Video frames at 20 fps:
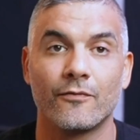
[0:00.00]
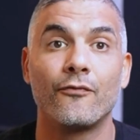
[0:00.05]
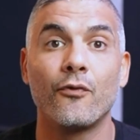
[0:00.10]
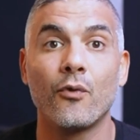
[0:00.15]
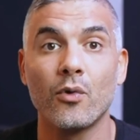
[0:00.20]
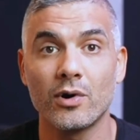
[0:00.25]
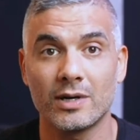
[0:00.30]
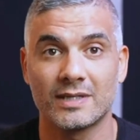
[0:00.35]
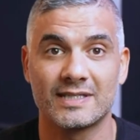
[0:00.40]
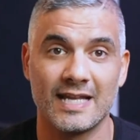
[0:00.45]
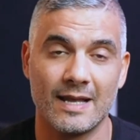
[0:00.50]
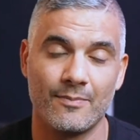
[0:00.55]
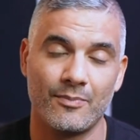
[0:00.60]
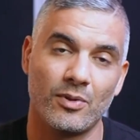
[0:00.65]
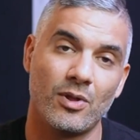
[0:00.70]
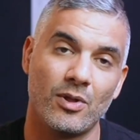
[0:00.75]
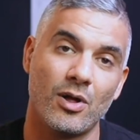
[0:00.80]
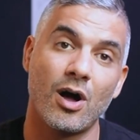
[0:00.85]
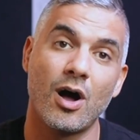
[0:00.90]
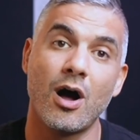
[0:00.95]
For
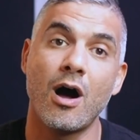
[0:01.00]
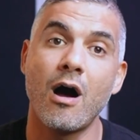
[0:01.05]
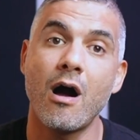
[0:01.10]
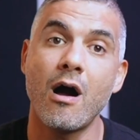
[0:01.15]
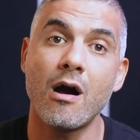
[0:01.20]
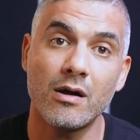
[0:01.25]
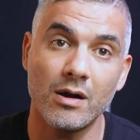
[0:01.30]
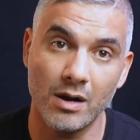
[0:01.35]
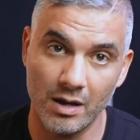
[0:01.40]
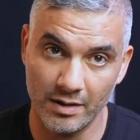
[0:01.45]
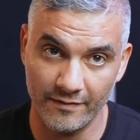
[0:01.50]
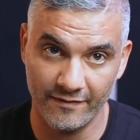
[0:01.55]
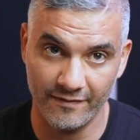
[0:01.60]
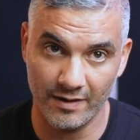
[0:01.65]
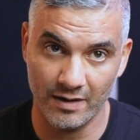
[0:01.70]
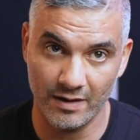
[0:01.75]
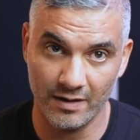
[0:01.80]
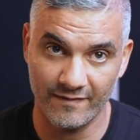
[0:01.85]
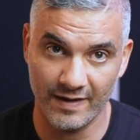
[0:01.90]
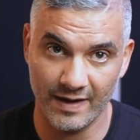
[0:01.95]
example, our
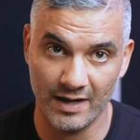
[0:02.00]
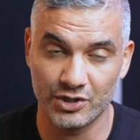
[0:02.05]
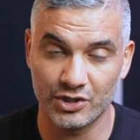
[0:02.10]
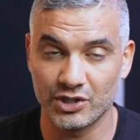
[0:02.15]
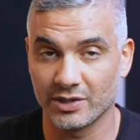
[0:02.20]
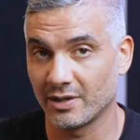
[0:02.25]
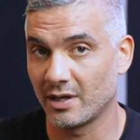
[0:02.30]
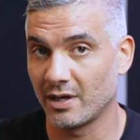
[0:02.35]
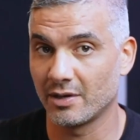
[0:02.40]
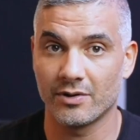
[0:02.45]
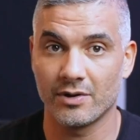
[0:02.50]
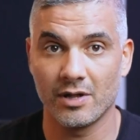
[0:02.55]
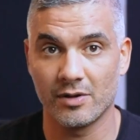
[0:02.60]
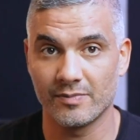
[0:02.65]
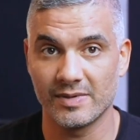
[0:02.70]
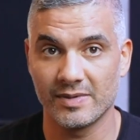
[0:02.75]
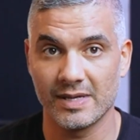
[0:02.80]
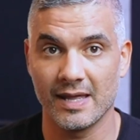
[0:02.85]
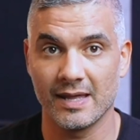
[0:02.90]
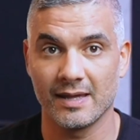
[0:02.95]
unfair advantage at the
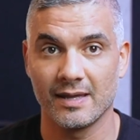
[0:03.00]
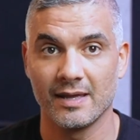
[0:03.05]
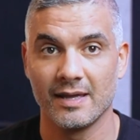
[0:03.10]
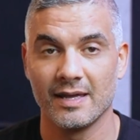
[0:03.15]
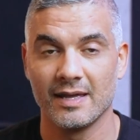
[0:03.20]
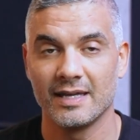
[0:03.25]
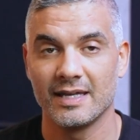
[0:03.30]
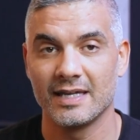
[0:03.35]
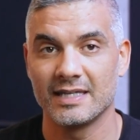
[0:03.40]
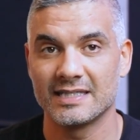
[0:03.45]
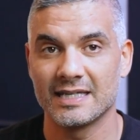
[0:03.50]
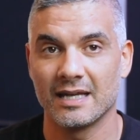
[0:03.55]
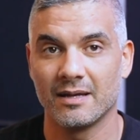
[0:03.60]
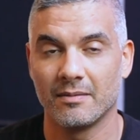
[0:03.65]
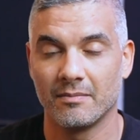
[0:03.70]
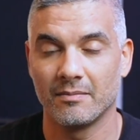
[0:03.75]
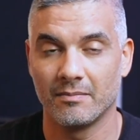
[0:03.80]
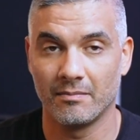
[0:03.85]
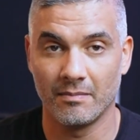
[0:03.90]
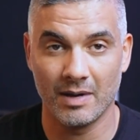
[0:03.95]
$100 MBA is
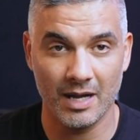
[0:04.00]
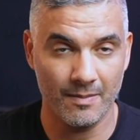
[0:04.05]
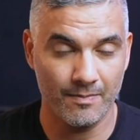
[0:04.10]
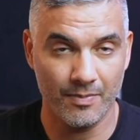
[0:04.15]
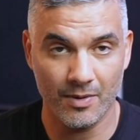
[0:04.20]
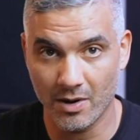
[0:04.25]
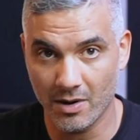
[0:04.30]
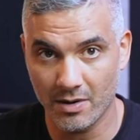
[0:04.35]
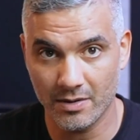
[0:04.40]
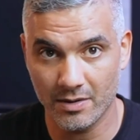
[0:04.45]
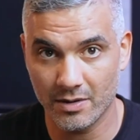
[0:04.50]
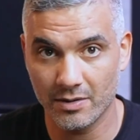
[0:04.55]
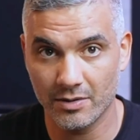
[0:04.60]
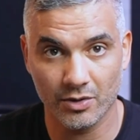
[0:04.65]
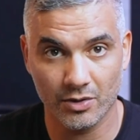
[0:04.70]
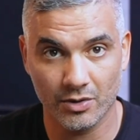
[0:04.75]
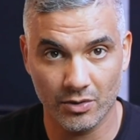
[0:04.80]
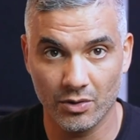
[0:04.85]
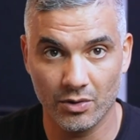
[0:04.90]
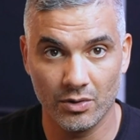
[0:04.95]
that my partner,
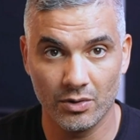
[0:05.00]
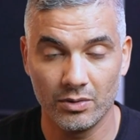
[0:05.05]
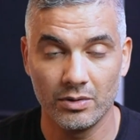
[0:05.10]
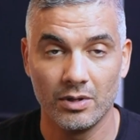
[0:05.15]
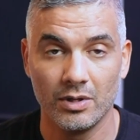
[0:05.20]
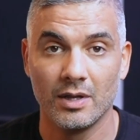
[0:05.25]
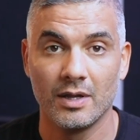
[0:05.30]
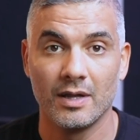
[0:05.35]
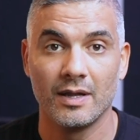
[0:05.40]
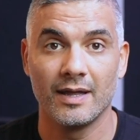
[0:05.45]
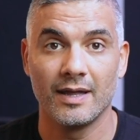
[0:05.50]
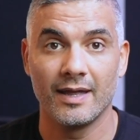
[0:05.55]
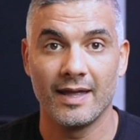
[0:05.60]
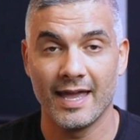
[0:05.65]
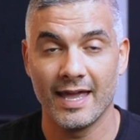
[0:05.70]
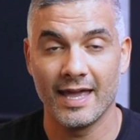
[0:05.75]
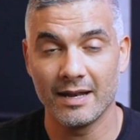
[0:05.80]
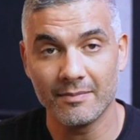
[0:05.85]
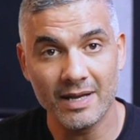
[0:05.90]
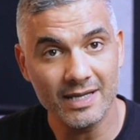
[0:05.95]
Nicole,
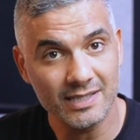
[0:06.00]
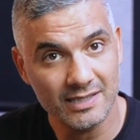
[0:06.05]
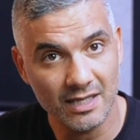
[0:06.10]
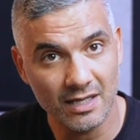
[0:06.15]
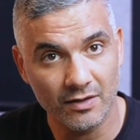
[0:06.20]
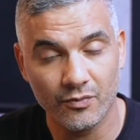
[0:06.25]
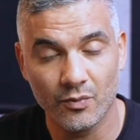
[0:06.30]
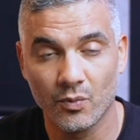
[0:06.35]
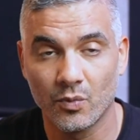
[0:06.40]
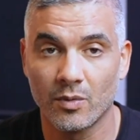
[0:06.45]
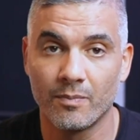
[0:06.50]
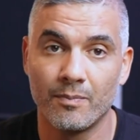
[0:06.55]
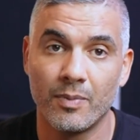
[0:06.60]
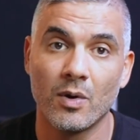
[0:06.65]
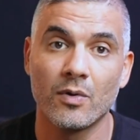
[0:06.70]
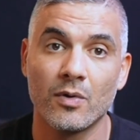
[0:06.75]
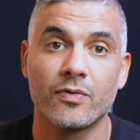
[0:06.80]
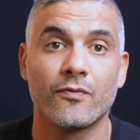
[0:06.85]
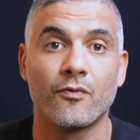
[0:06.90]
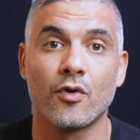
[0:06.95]
and myself were
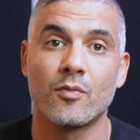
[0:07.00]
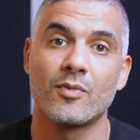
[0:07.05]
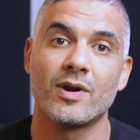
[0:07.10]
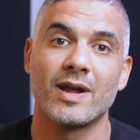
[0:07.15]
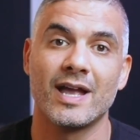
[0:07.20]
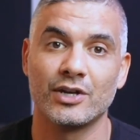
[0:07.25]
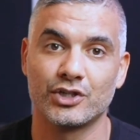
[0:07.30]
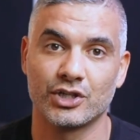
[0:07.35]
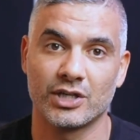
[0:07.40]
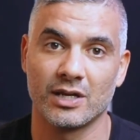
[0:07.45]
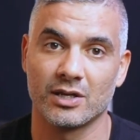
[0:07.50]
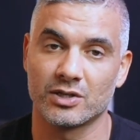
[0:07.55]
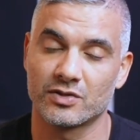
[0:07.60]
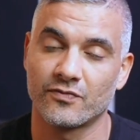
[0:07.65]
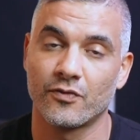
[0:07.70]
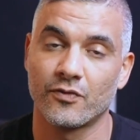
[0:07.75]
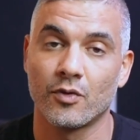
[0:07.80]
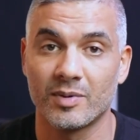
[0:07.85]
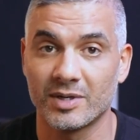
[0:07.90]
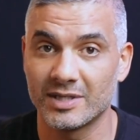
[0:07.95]
both former educators,
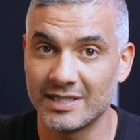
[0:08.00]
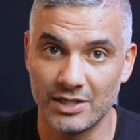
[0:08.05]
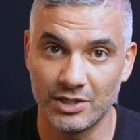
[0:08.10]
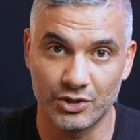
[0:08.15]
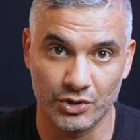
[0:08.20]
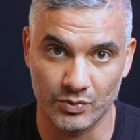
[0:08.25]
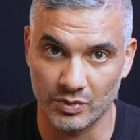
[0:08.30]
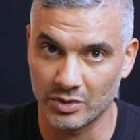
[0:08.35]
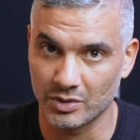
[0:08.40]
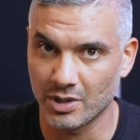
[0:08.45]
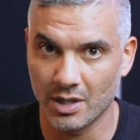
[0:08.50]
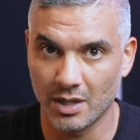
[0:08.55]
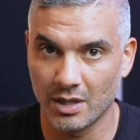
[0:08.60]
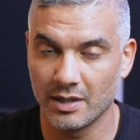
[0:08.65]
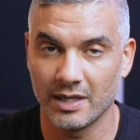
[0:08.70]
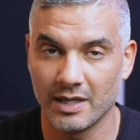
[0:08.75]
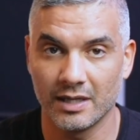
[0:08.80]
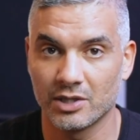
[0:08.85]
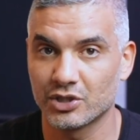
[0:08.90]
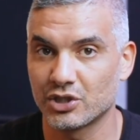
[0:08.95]
former teachers. We
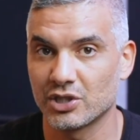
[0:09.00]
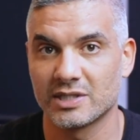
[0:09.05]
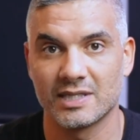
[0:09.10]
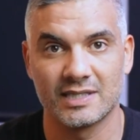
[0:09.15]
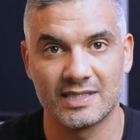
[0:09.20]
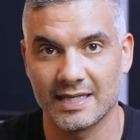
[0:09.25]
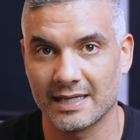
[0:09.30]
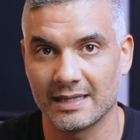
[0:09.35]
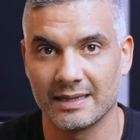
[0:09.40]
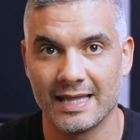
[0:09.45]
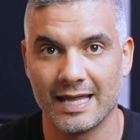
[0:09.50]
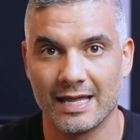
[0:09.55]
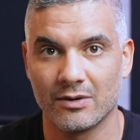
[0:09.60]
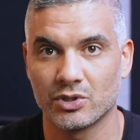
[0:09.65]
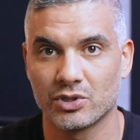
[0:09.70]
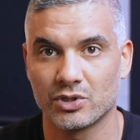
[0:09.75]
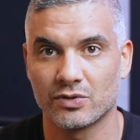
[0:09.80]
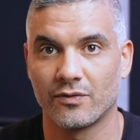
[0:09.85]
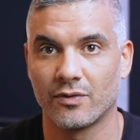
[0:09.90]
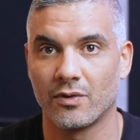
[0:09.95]
taught English as a second
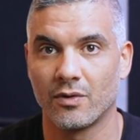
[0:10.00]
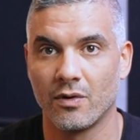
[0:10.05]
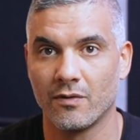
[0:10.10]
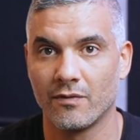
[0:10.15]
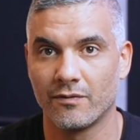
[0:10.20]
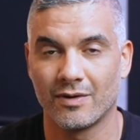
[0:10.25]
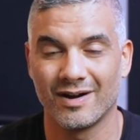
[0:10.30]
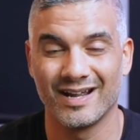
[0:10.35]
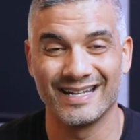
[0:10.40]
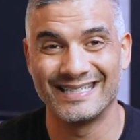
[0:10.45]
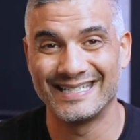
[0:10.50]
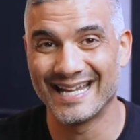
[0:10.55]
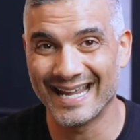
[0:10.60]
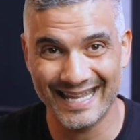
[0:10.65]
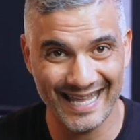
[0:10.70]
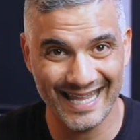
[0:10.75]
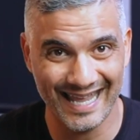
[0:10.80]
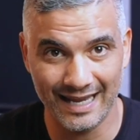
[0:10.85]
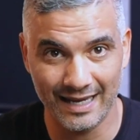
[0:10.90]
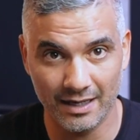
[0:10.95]
language for over a
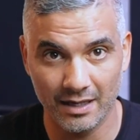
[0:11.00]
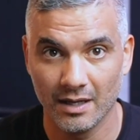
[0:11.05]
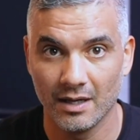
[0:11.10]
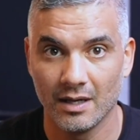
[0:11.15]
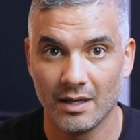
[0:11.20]
decade.